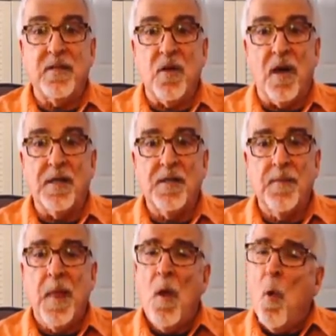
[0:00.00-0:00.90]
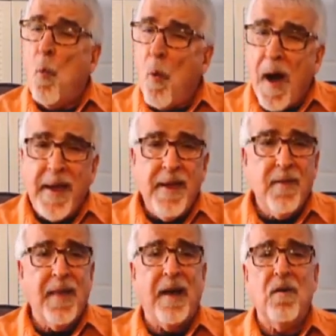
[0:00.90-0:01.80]
thoughts. Why he
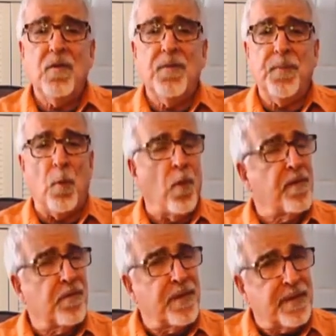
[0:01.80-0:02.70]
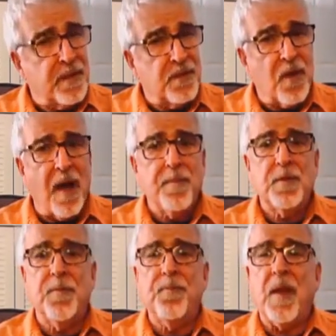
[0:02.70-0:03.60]
allows rather than
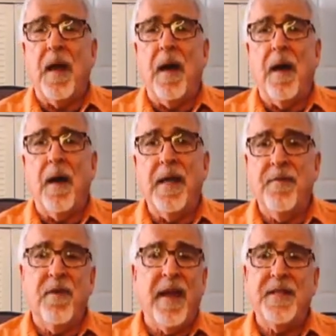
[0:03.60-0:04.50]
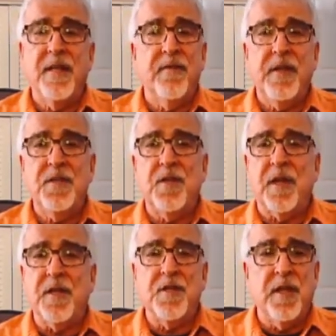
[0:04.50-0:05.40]
stops uh, evil activities to
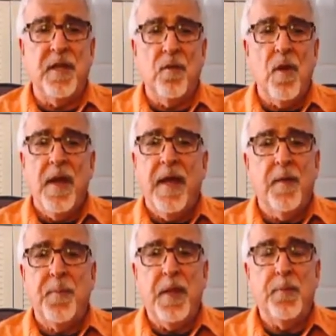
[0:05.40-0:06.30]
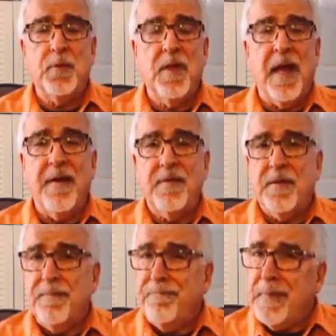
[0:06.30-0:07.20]
continue in people's
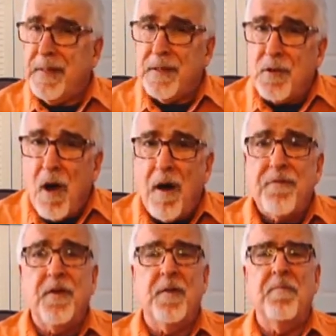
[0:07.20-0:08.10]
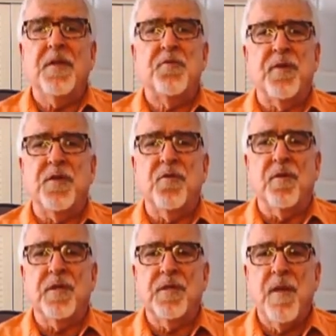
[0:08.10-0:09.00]
lives it's often a mystery to
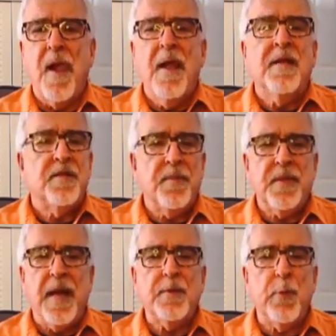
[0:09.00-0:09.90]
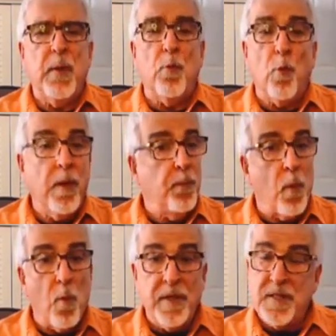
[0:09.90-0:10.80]
us. Sometimes we reap
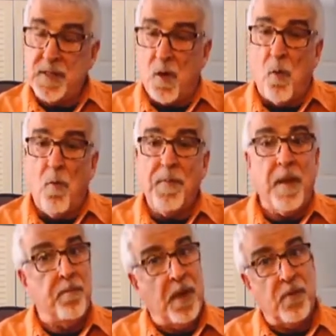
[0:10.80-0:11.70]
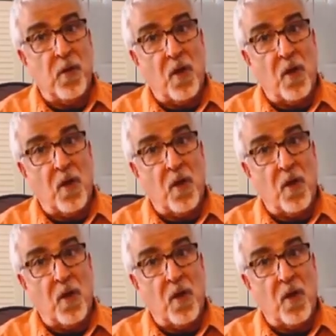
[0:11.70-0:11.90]
what we sow and bear the